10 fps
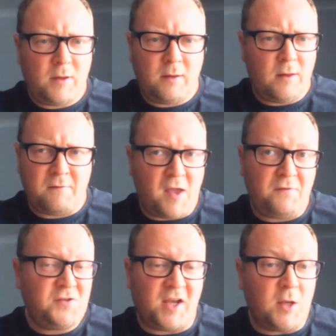
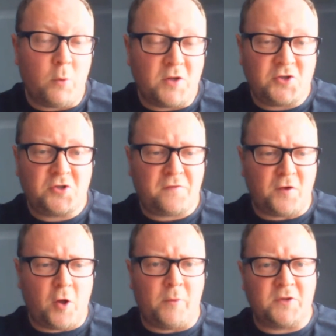If City weren't such a
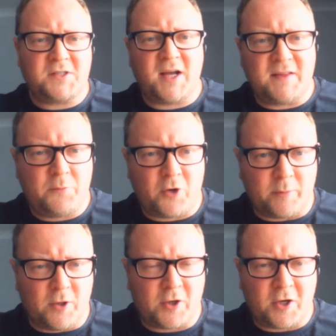phenomenal side, they'd probably
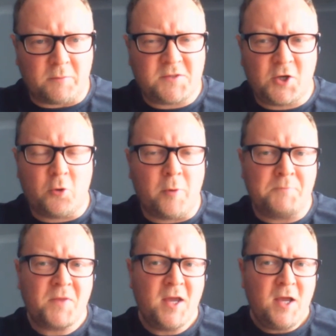be looking at them too. But,